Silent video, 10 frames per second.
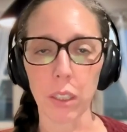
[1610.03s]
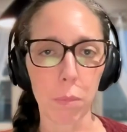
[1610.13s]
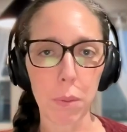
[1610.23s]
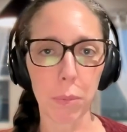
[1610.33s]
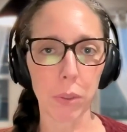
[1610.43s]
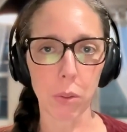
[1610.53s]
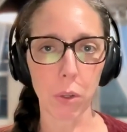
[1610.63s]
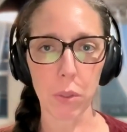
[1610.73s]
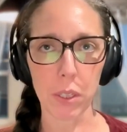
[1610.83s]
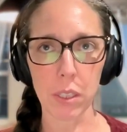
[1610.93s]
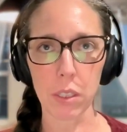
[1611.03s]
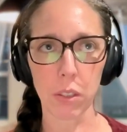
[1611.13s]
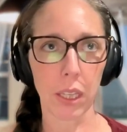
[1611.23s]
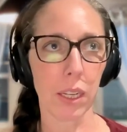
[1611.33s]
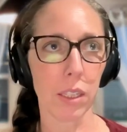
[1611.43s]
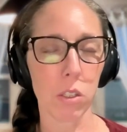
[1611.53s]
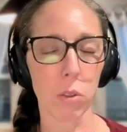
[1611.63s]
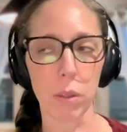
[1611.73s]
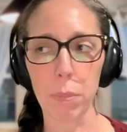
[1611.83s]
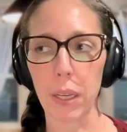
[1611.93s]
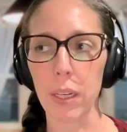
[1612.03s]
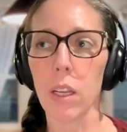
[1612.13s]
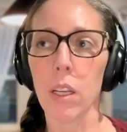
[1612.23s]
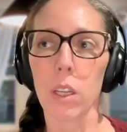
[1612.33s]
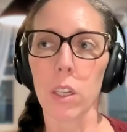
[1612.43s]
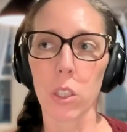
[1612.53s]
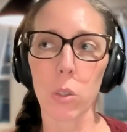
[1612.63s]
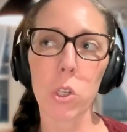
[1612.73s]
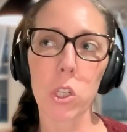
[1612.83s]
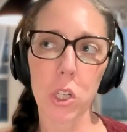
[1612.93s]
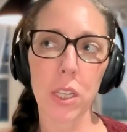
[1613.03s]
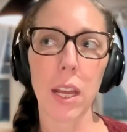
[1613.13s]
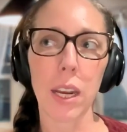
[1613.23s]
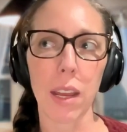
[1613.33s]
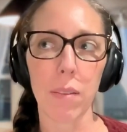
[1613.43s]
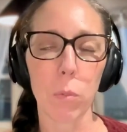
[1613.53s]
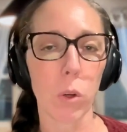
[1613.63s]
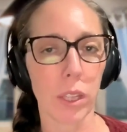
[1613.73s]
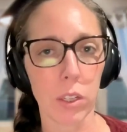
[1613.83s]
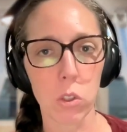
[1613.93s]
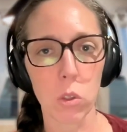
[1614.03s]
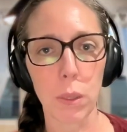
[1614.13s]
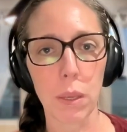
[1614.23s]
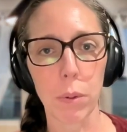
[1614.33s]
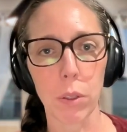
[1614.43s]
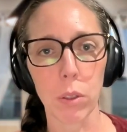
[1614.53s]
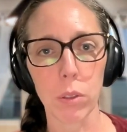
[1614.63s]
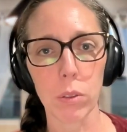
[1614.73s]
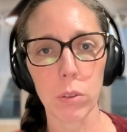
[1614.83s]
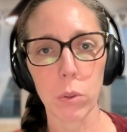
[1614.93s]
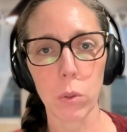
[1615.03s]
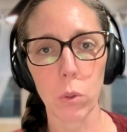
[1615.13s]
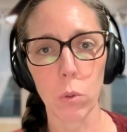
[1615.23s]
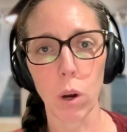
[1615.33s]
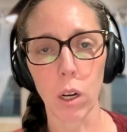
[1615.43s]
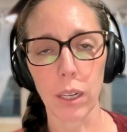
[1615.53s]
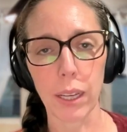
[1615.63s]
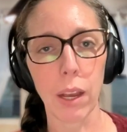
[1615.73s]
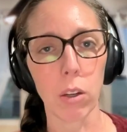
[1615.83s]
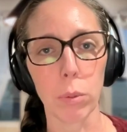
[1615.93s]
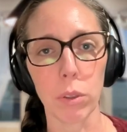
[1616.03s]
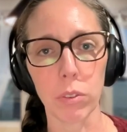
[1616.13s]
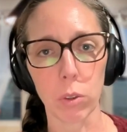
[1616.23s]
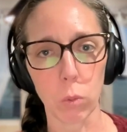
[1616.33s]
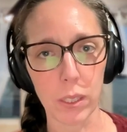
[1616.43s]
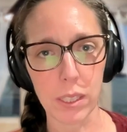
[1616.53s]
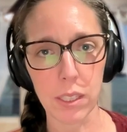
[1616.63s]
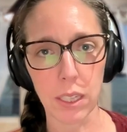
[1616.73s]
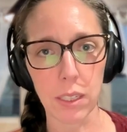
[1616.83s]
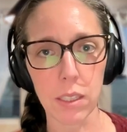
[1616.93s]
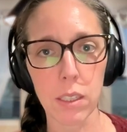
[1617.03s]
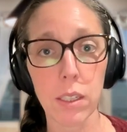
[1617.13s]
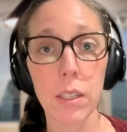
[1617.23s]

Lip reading: Like people don't know this until they get into it, but you should not have more than 2 people who are accountable for 1 seat.